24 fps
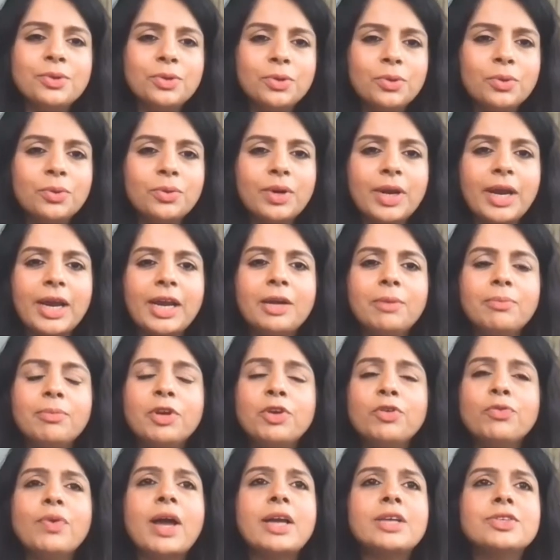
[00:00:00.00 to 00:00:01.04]
you know, right,
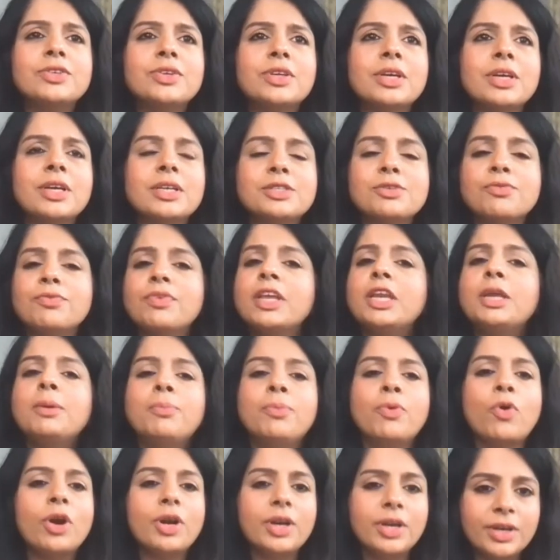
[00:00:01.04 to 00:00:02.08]
manufacturing is a very
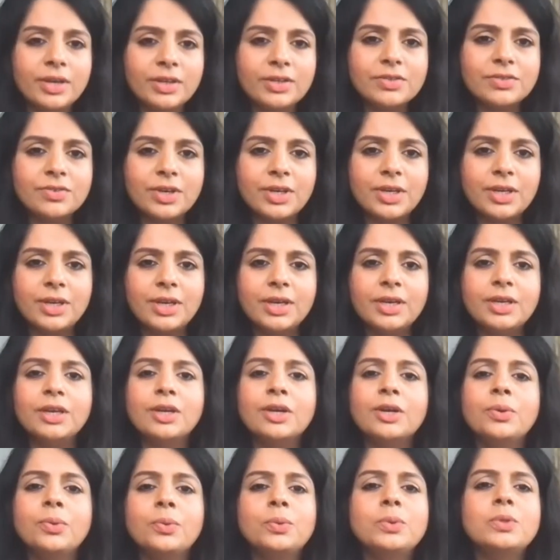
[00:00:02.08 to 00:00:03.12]
broad industry. It
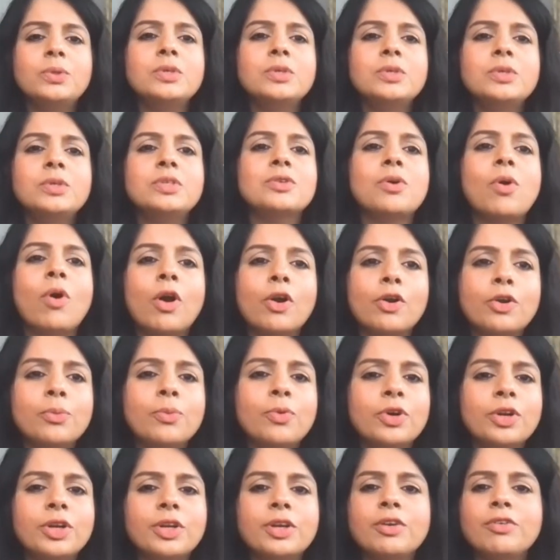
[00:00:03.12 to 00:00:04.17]
includes
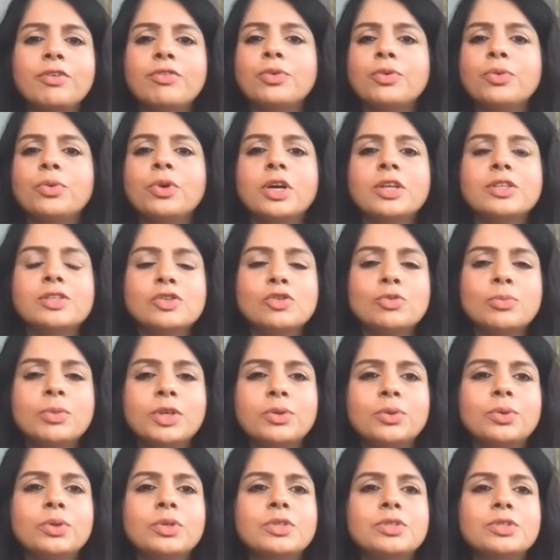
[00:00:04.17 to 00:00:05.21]
automotive to consumer
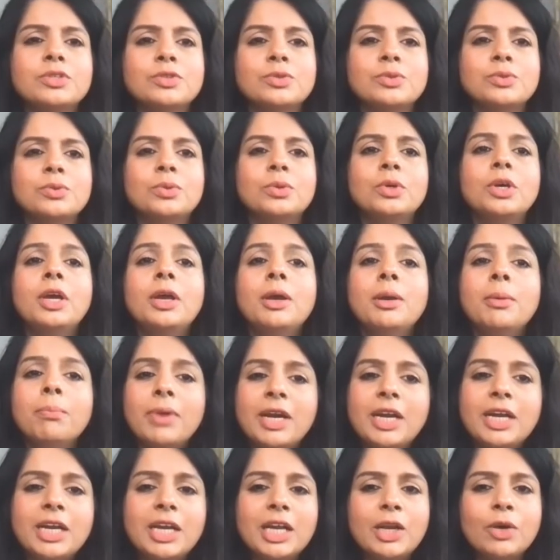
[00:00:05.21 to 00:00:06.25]
goods to
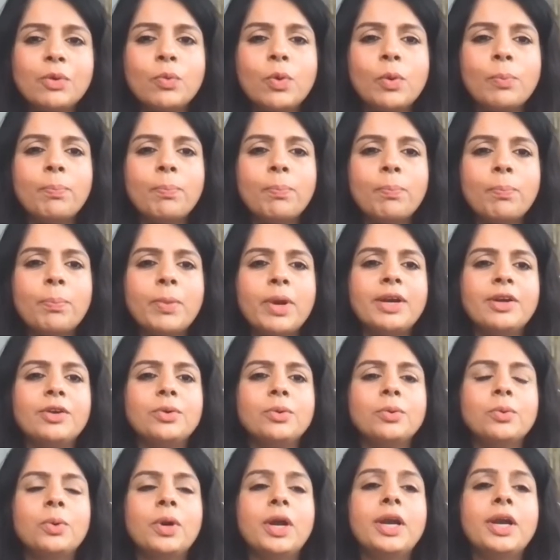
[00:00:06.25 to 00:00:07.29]
medical equipment
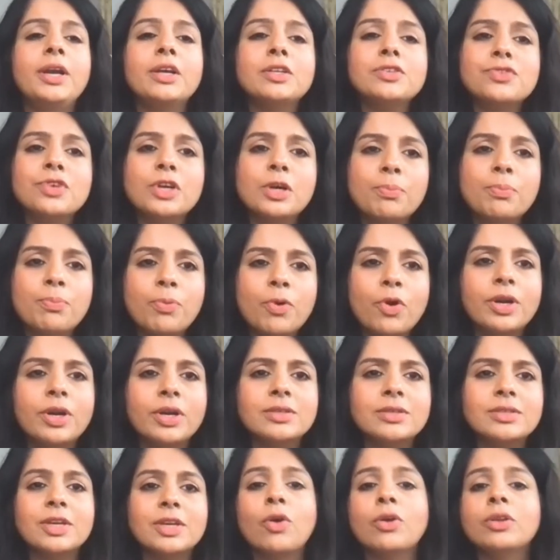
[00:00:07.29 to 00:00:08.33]
to industrial
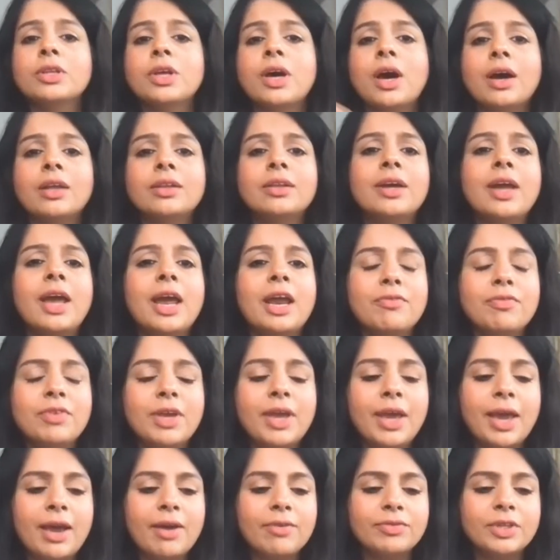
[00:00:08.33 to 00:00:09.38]
products. And on the other hand, we
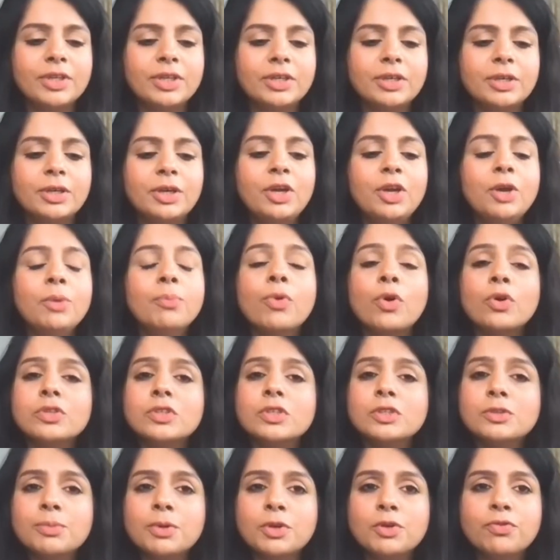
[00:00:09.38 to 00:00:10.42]
have the
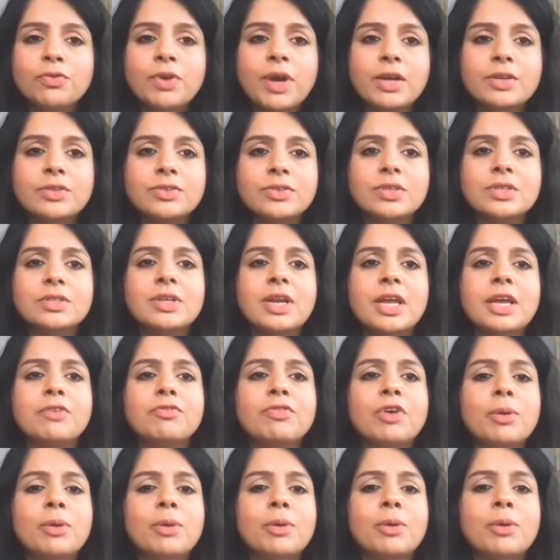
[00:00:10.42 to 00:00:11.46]
process manufacturers like
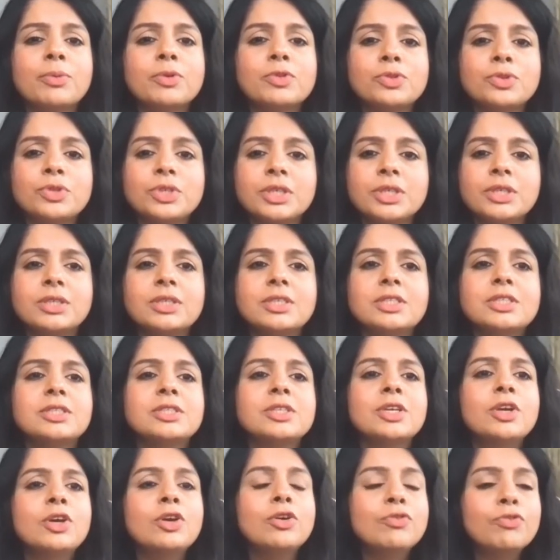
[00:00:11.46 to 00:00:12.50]

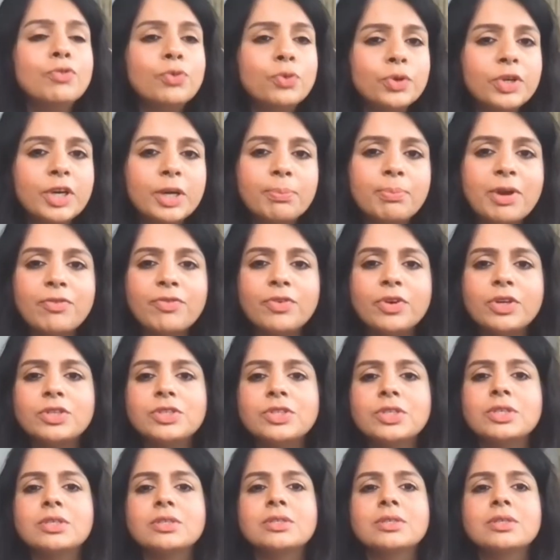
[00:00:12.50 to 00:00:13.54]
pharmaceuticals, food and
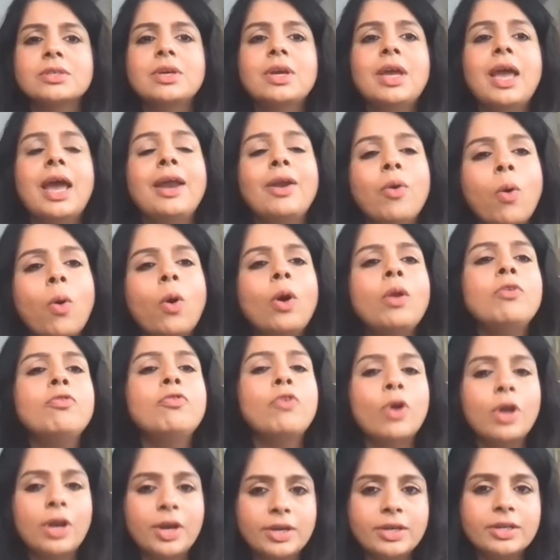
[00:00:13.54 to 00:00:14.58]
beverages, and all
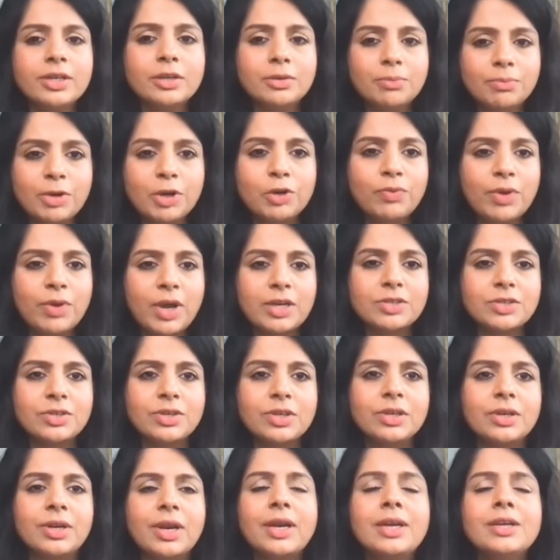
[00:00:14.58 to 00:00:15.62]
fall under
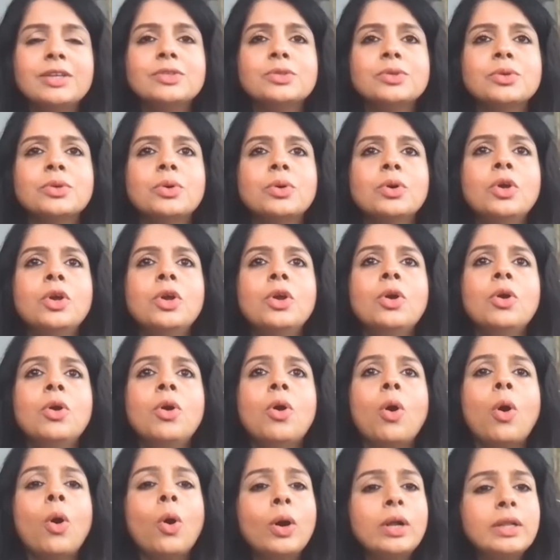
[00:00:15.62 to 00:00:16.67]
manufacturing, right? So
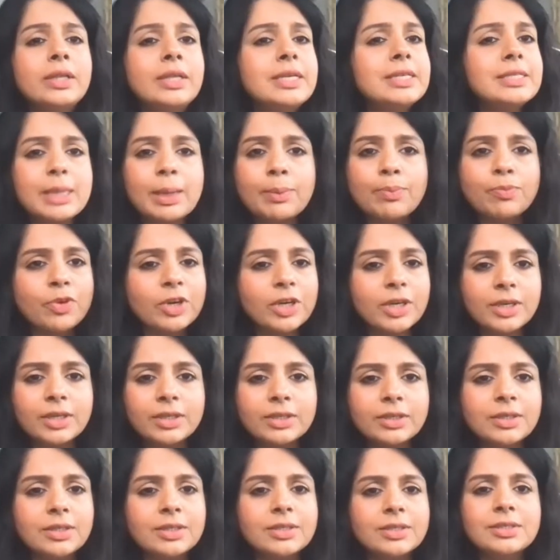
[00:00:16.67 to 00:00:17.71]
all these sub
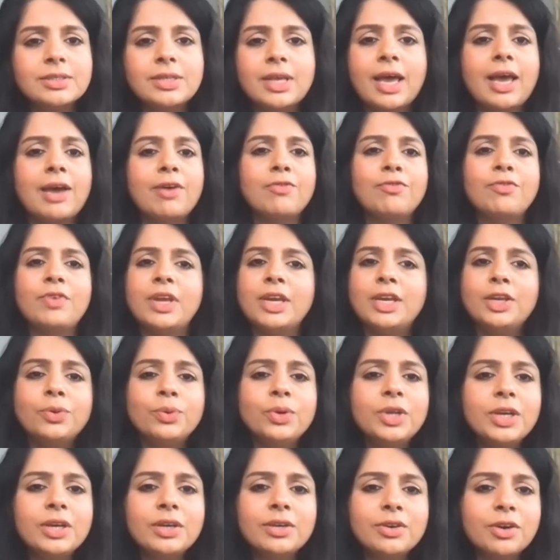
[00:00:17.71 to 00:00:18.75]
verticals have very
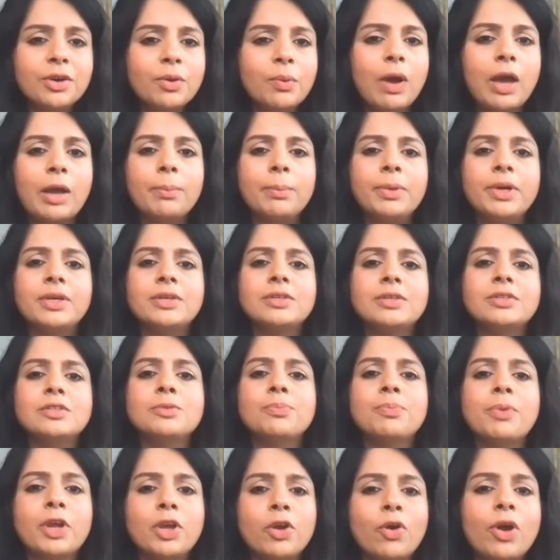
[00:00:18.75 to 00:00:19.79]
unique requirements,
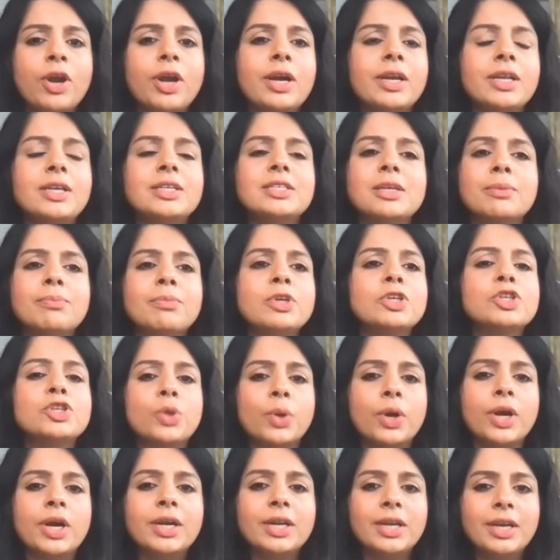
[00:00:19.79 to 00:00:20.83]
priorities, and
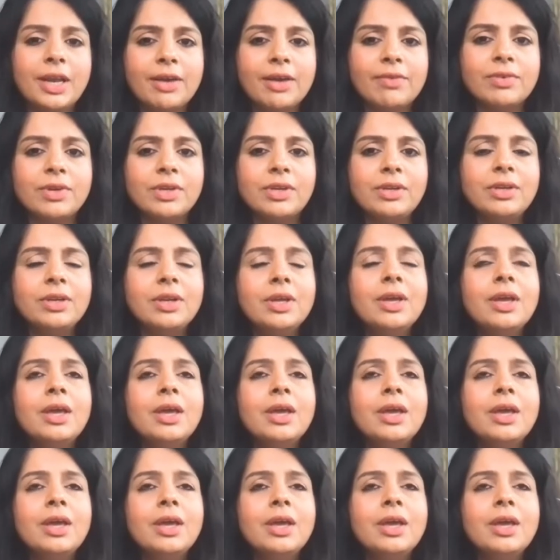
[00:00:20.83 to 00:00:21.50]
maturity level.